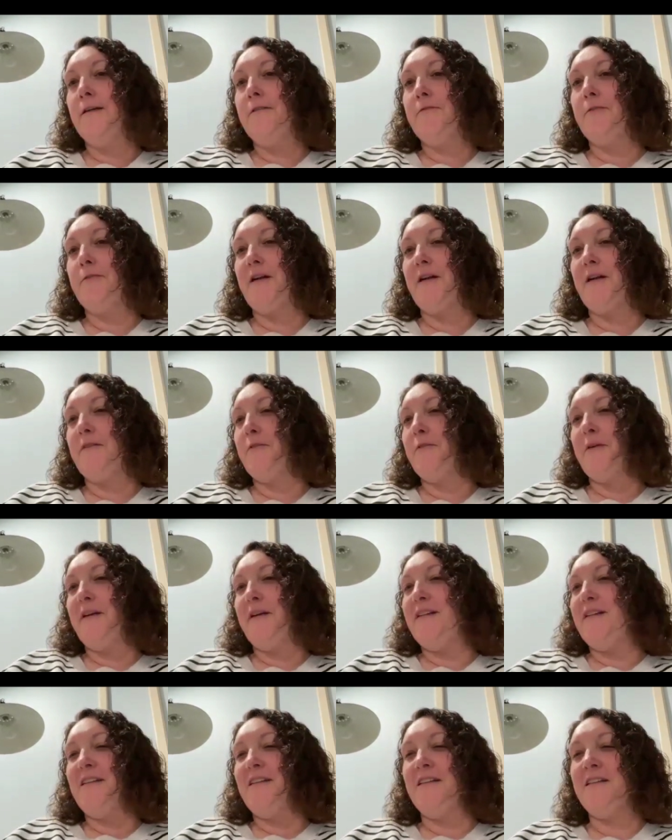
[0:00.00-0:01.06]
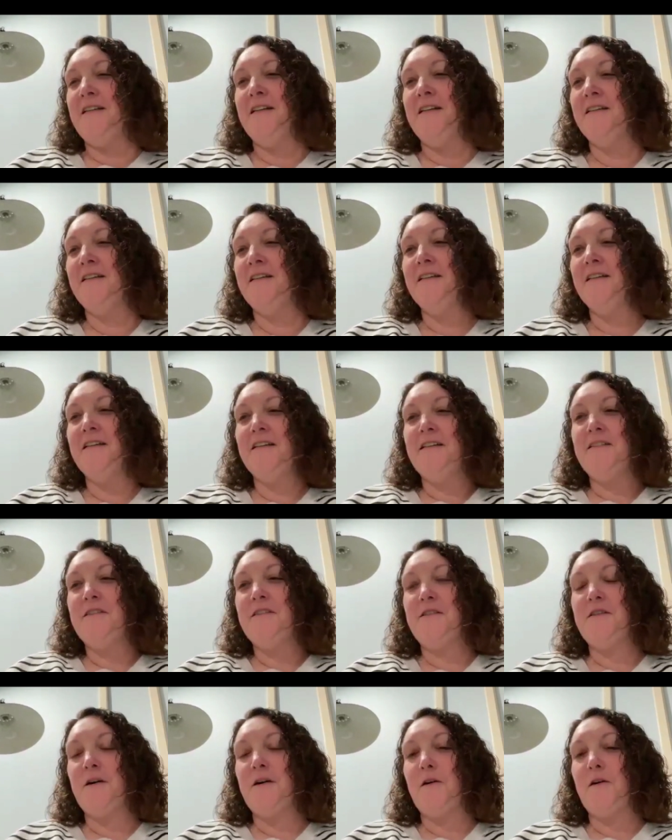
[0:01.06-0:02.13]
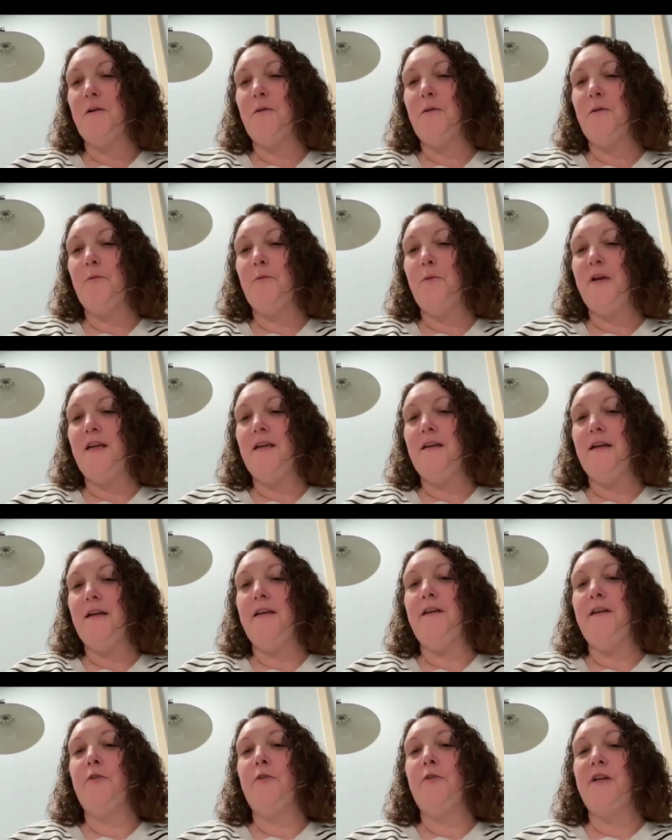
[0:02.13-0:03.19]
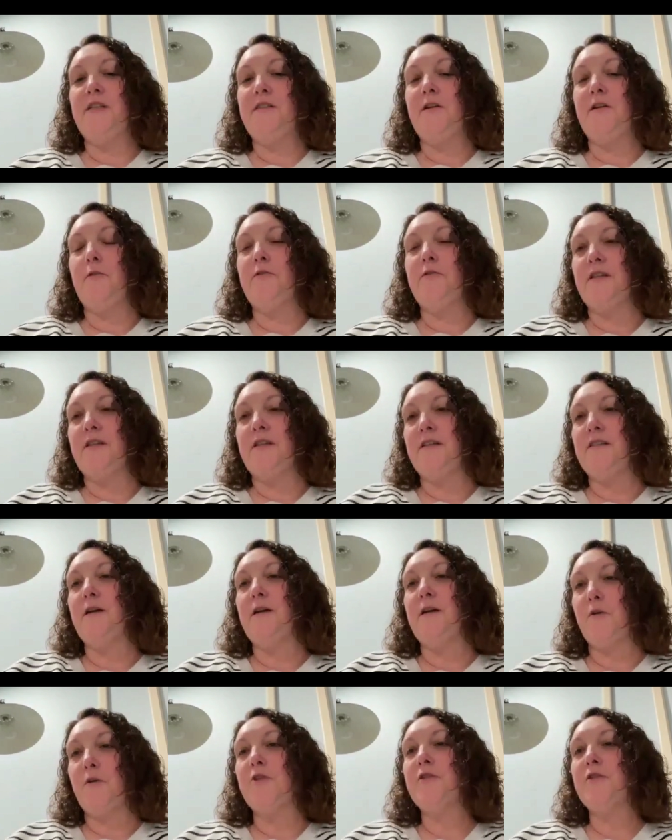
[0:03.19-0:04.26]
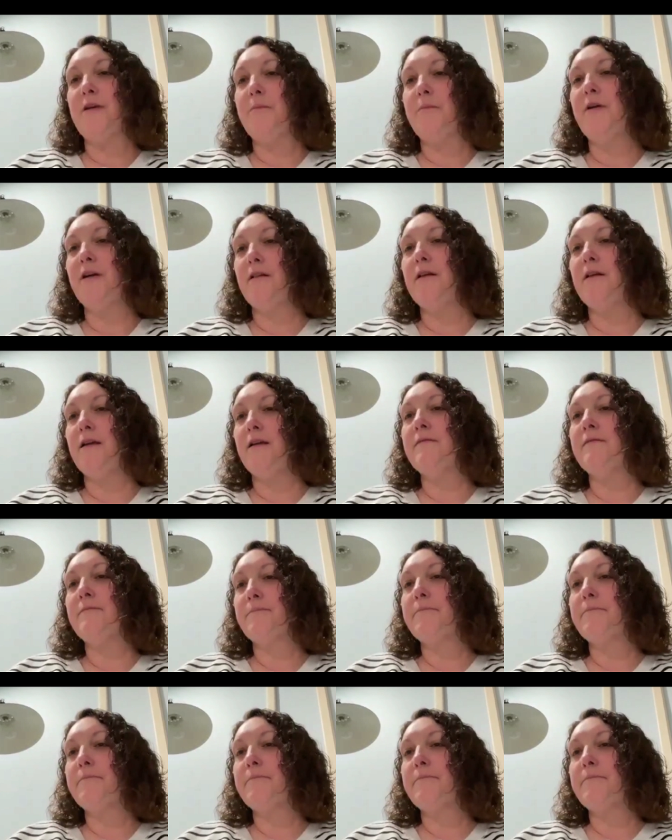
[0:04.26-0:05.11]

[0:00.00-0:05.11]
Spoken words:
for whatever reason. So we increase those in the summer typically.